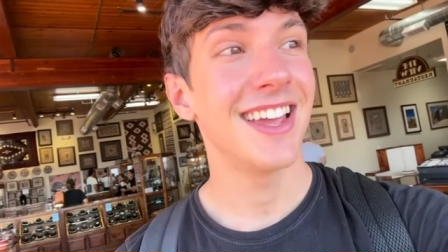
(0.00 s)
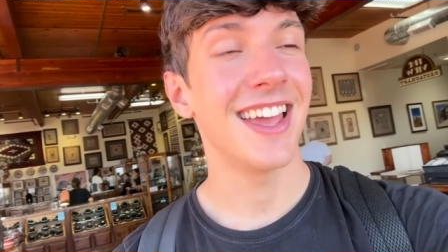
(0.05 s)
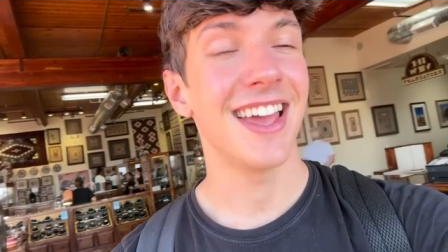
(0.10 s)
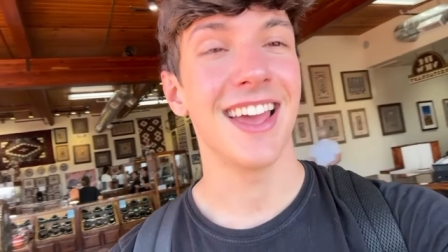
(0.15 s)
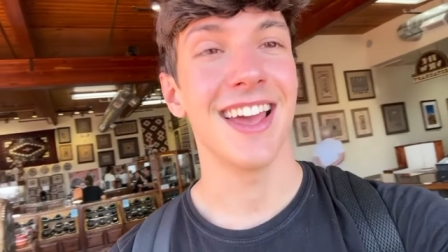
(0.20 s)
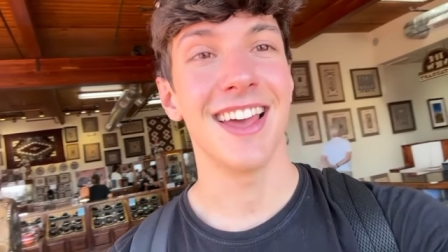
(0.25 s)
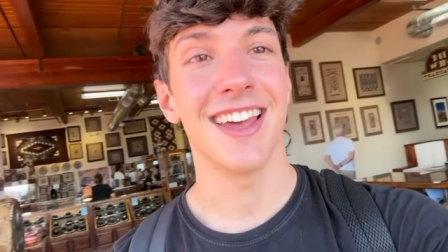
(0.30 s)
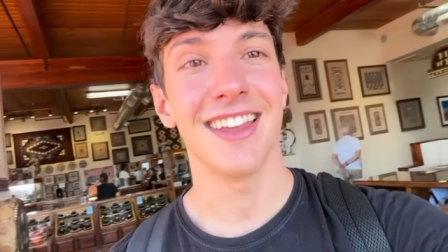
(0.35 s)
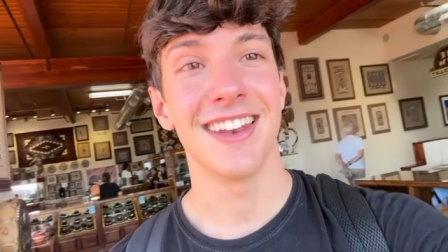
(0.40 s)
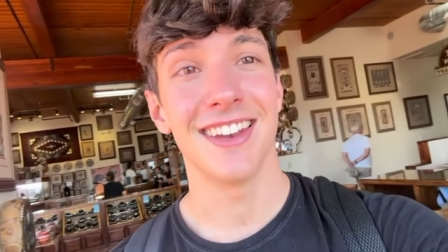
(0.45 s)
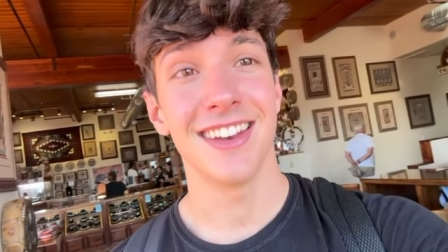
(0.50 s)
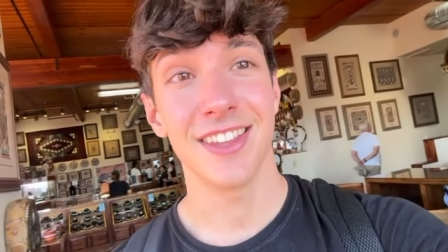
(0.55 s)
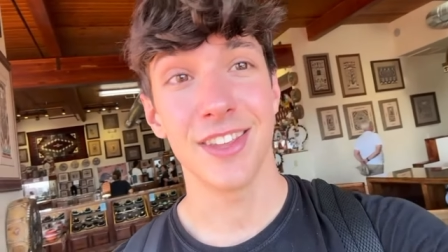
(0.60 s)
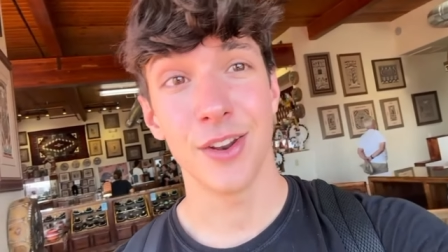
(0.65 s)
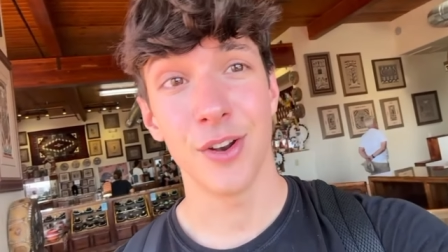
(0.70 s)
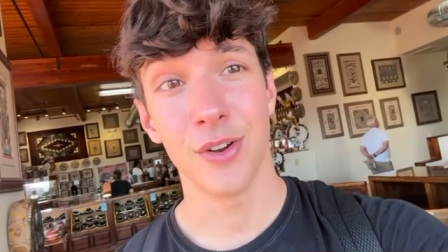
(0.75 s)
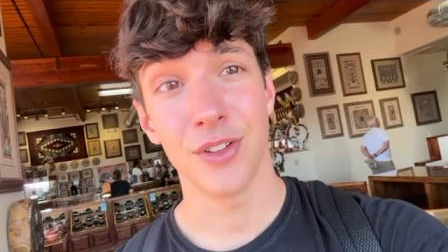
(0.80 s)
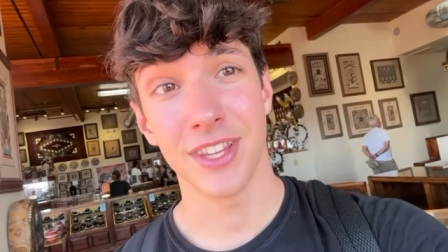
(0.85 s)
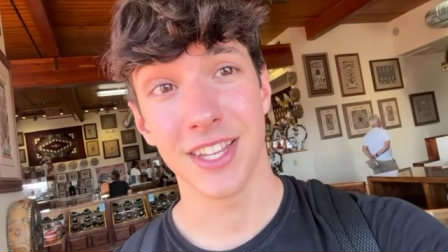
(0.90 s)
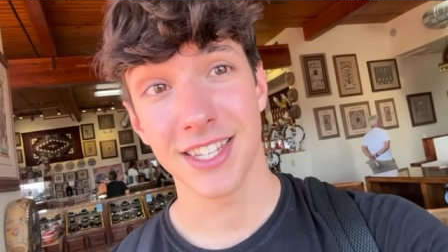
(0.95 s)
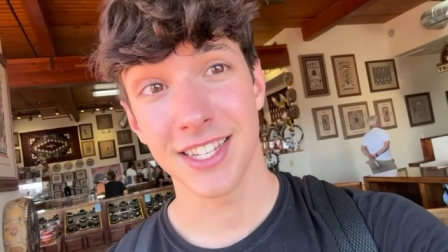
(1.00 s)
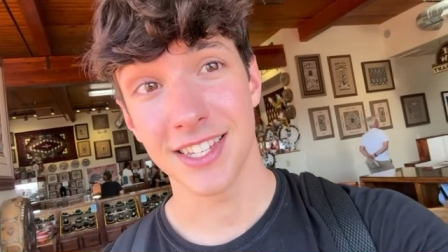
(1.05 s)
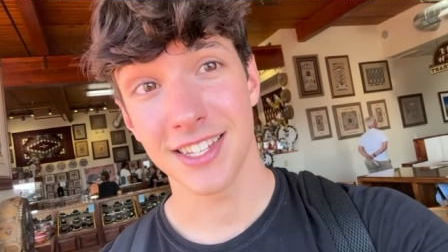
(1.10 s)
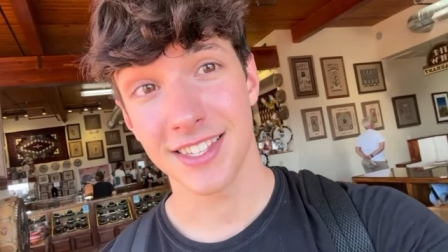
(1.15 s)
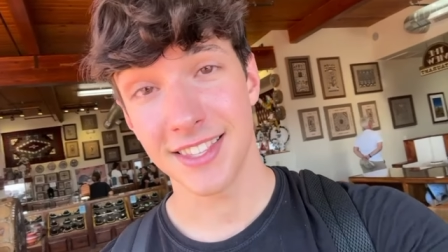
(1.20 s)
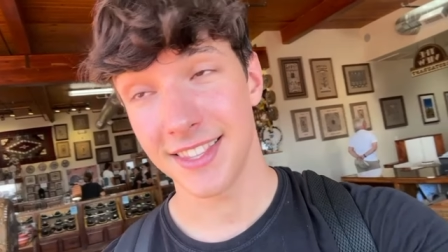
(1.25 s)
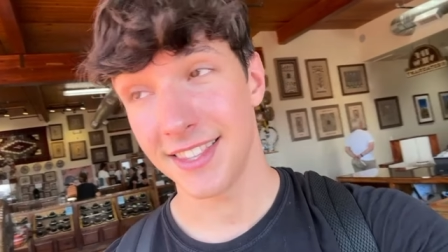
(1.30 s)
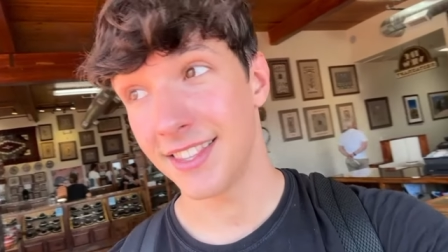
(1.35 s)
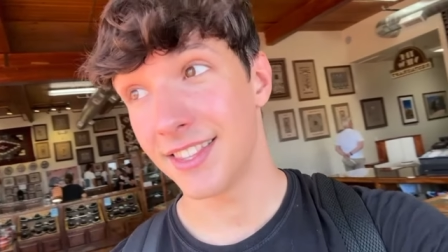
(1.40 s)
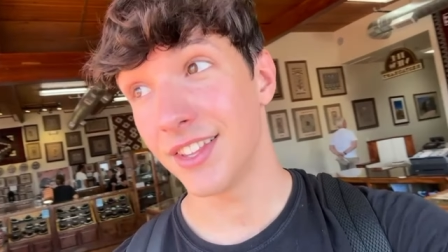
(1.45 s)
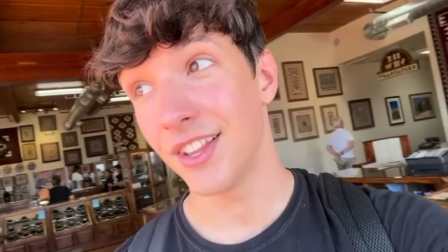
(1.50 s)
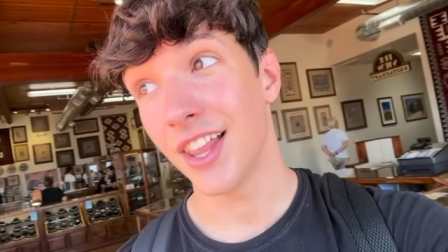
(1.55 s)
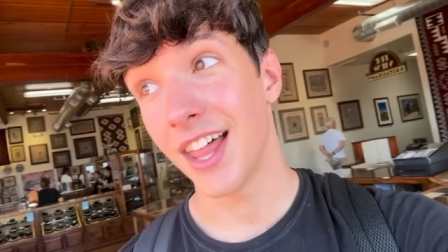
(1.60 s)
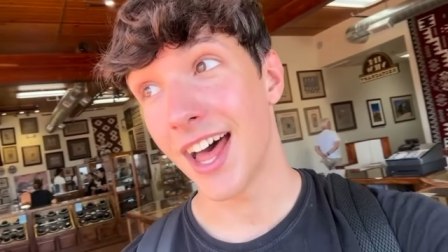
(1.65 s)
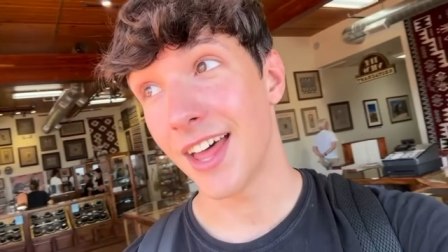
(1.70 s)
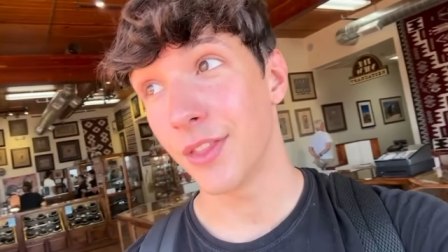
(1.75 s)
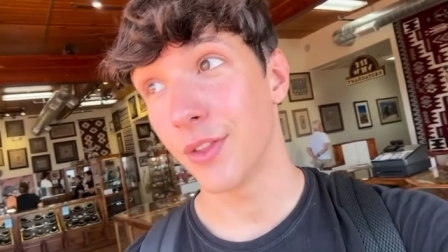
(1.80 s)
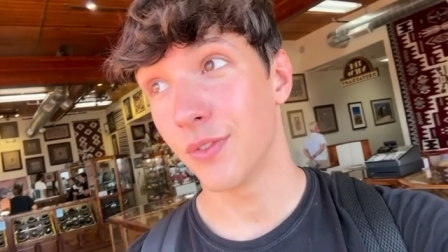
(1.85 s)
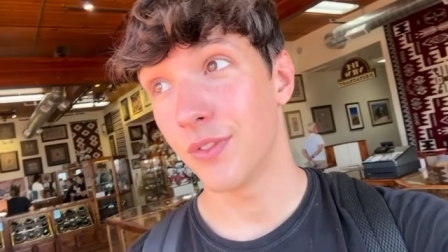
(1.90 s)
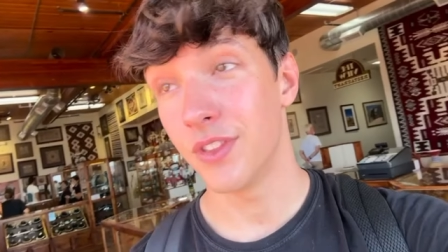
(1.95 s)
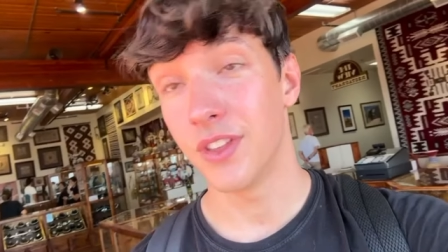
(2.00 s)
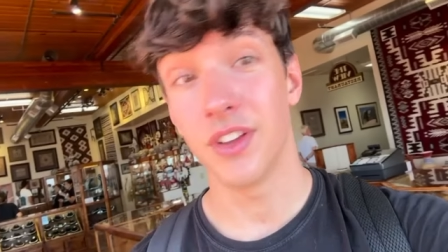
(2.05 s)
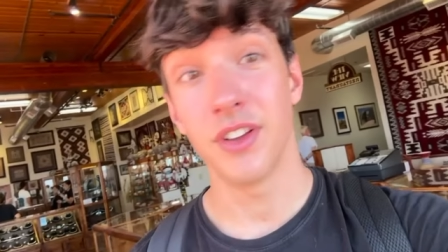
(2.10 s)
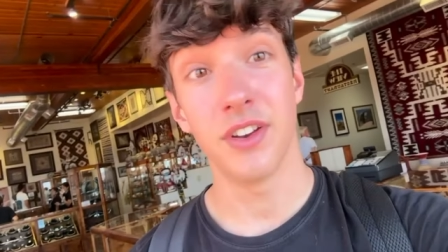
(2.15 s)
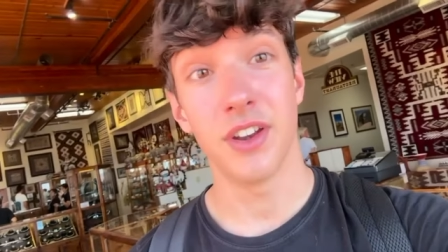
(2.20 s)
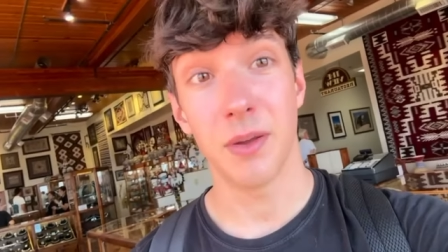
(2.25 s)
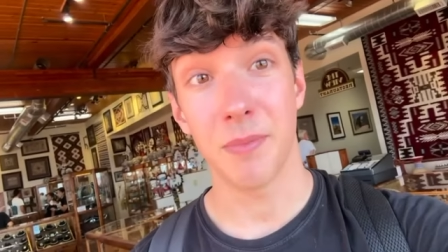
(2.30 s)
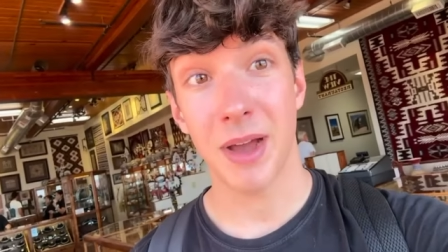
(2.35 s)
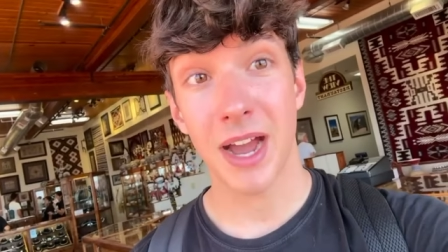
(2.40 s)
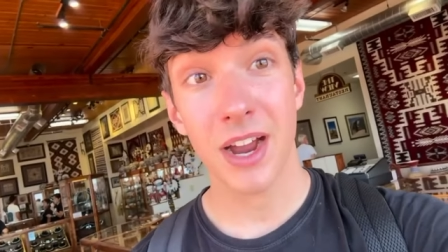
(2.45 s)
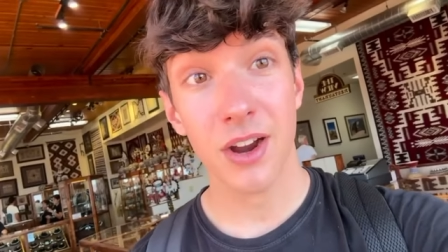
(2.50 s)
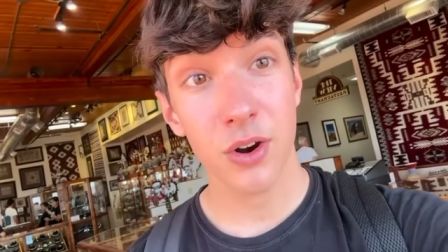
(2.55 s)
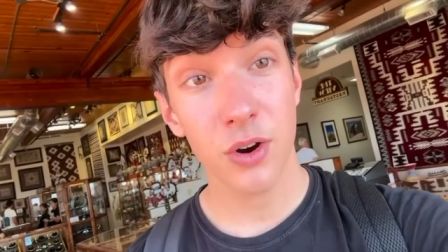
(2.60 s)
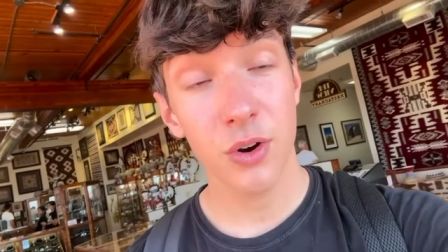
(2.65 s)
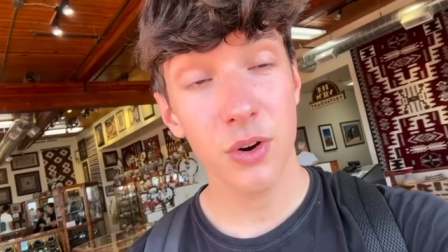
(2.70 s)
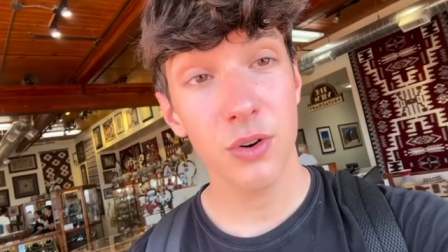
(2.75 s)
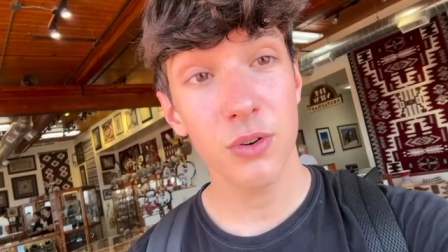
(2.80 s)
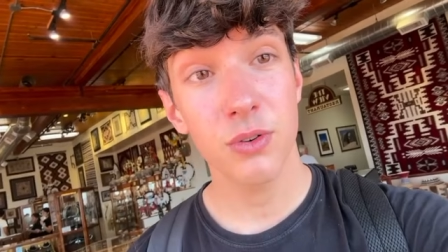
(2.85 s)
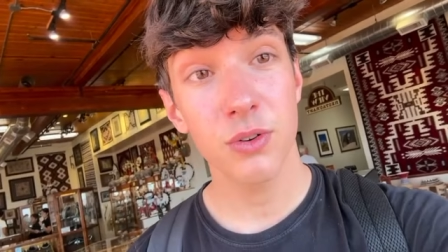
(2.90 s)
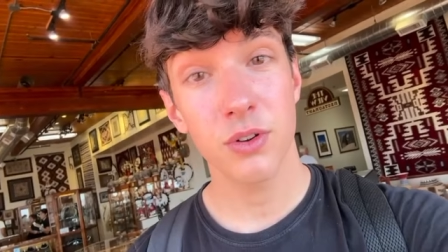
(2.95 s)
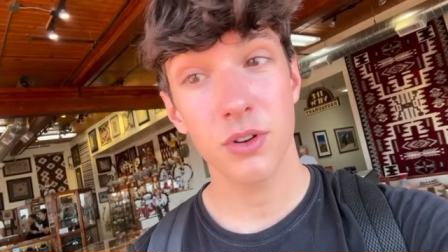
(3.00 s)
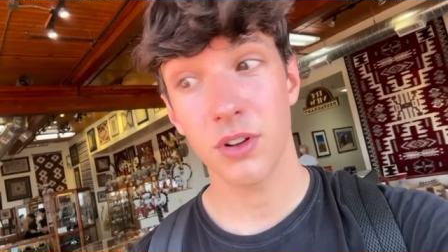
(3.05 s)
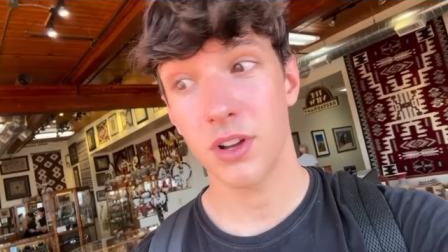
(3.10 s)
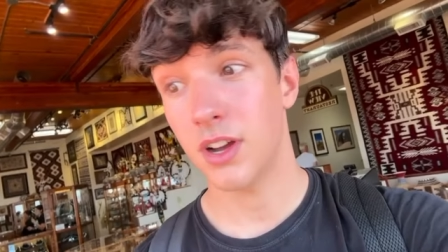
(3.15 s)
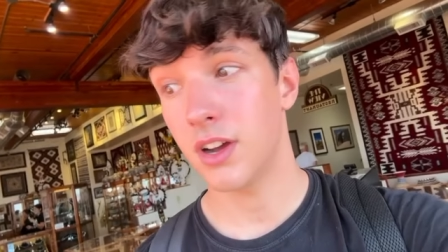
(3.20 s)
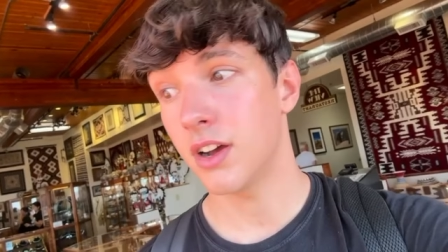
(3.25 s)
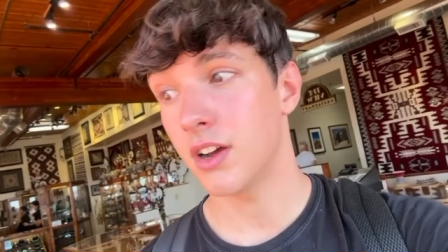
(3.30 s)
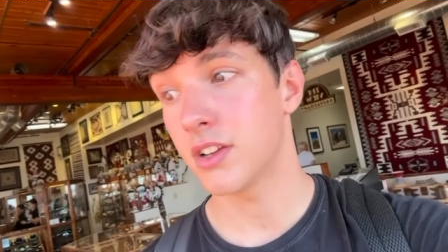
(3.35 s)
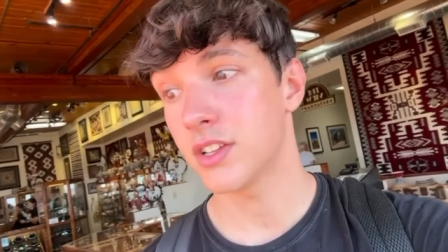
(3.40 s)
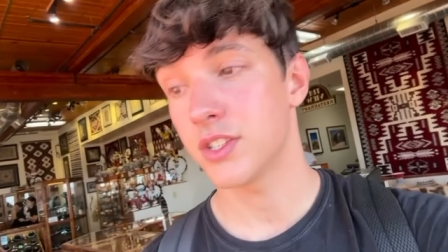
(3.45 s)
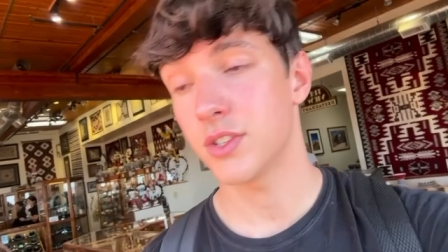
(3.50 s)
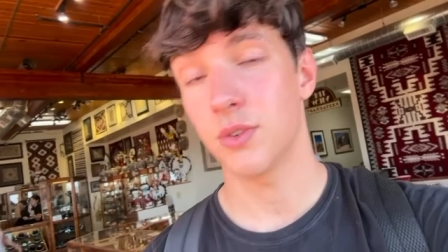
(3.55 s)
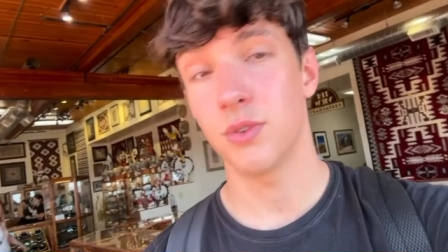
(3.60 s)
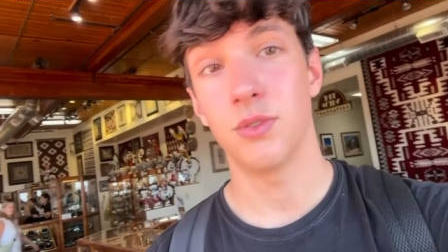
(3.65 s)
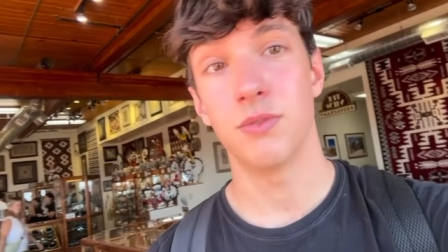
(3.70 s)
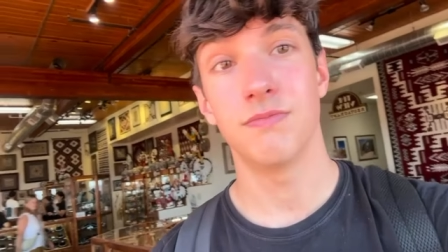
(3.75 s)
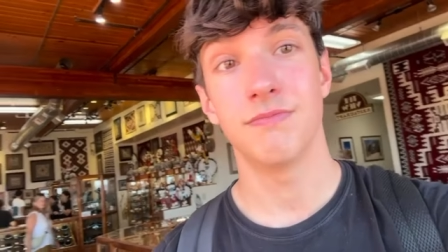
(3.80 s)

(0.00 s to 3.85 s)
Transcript: and you know this is the land of the Navajo uh, so